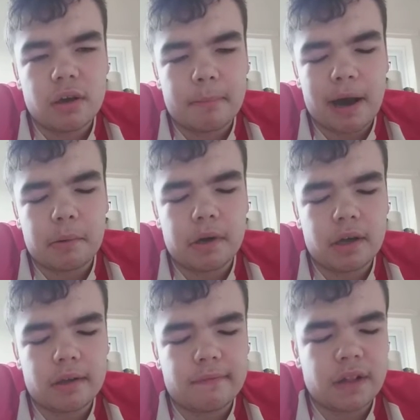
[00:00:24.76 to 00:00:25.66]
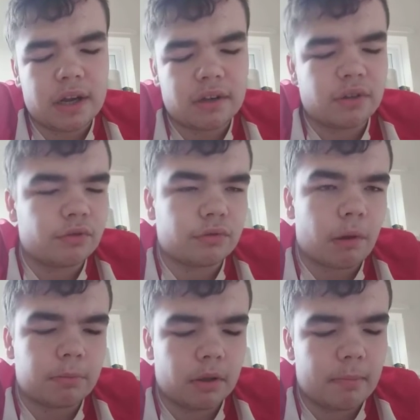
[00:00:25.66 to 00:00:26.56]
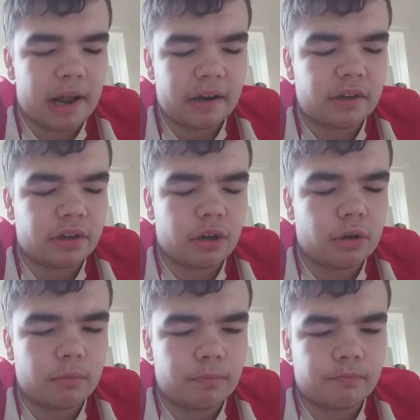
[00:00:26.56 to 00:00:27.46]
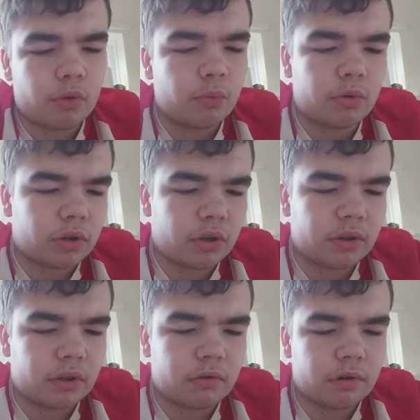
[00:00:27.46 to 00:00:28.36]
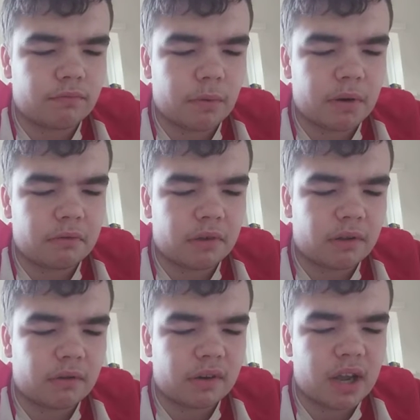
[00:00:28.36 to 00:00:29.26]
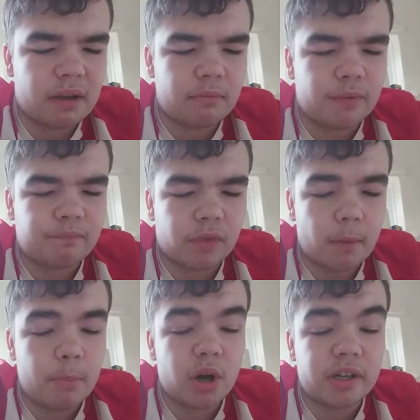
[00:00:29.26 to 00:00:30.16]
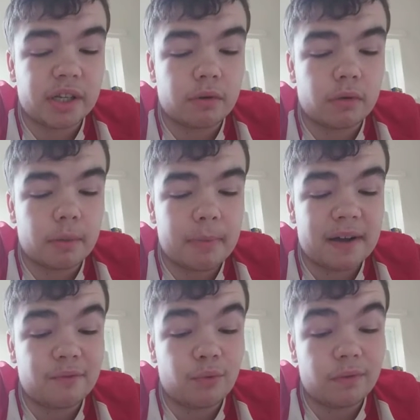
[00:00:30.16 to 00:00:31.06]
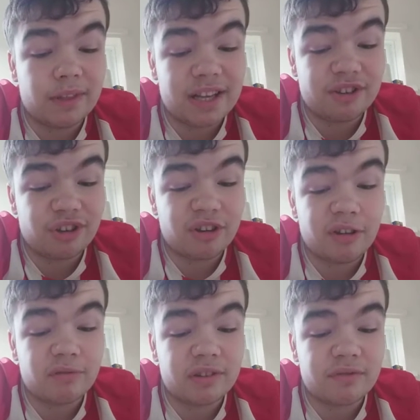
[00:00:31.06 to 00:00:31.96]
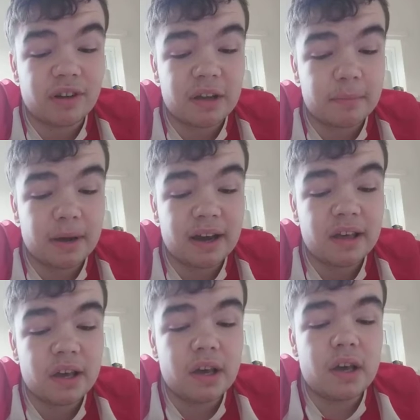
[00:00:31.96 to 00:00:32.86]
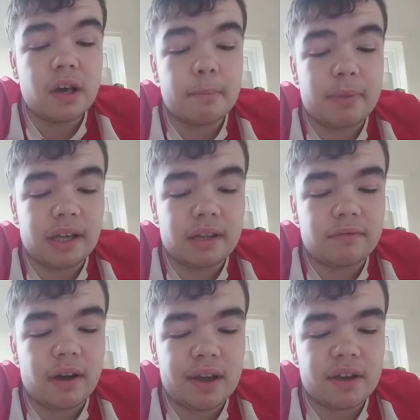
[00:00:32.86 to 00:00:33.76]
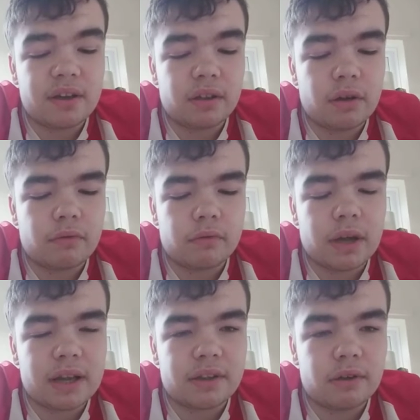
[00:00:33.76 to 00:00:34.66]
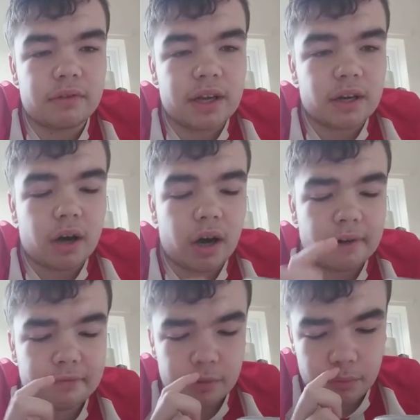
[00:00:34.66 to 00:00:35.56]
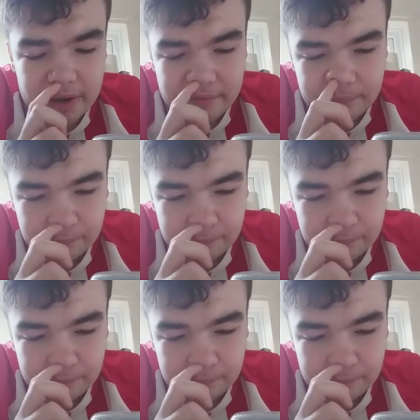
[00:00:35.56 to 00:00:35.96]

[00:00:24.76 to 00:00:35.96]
Power, Flanagan and Jones dropped to the bench. Hume was not in the squad for injury, so the team on Bird in goal, the back four of Lyndon Goats at right back, Bailey Wright and local 9-2 centre halves with